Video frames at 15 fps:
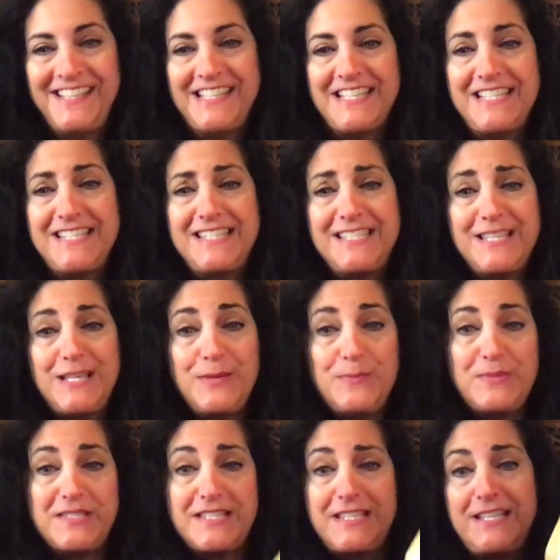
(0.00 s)

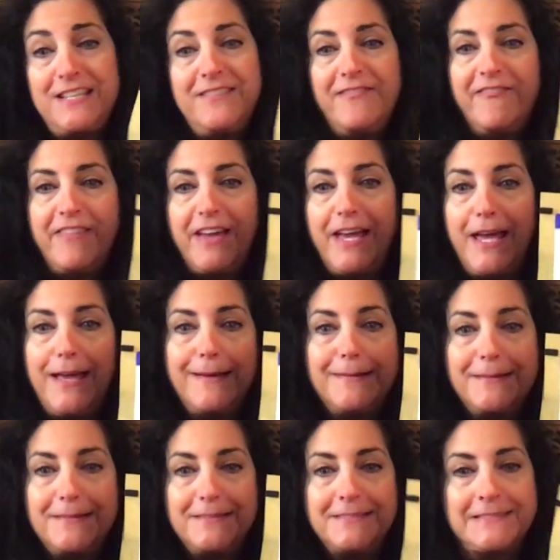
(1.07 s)
Simpson and
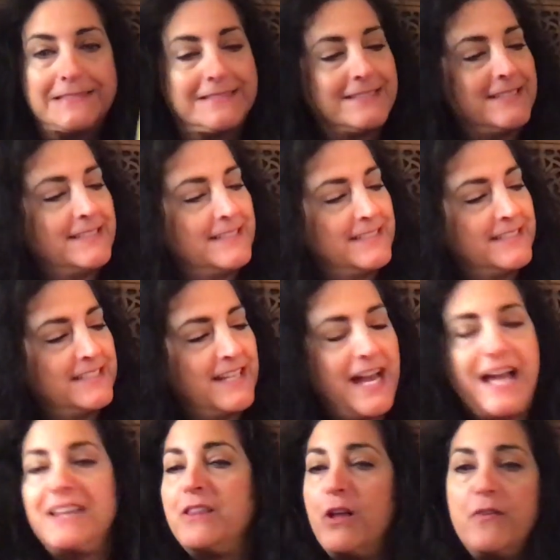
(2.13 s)
Vail. I
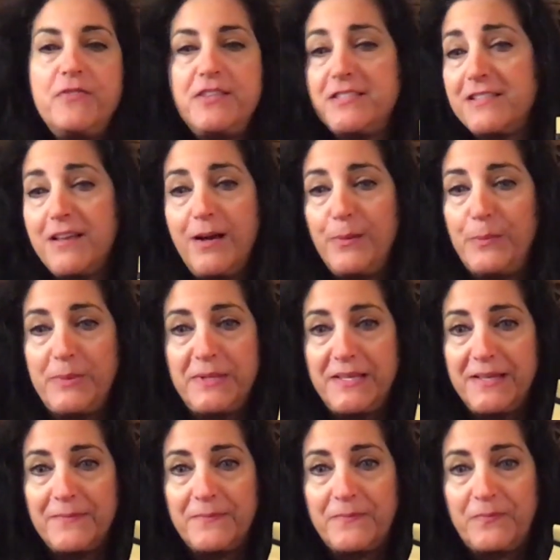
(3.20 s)
love this company.
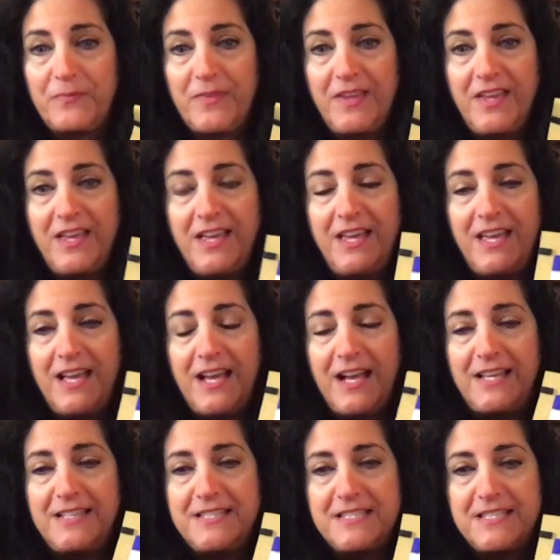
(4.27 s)

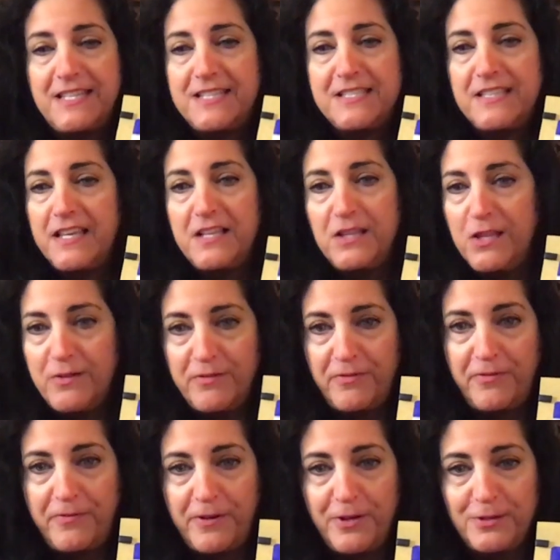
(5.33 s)
It's like a love
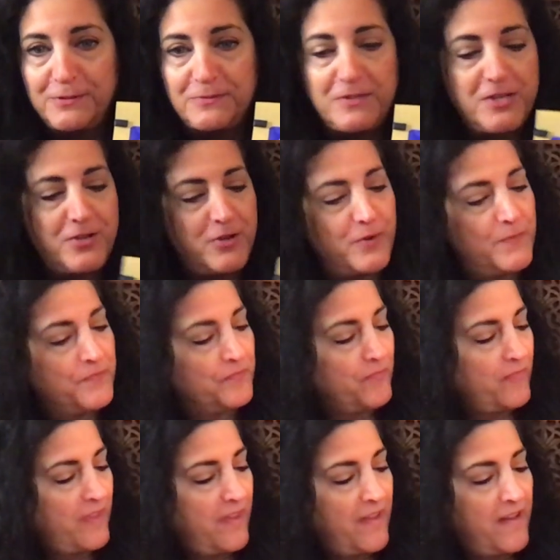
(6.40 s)
affair, you
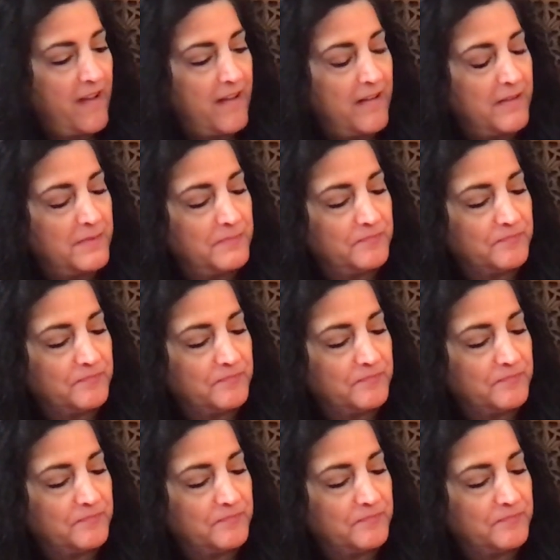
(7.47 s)
know.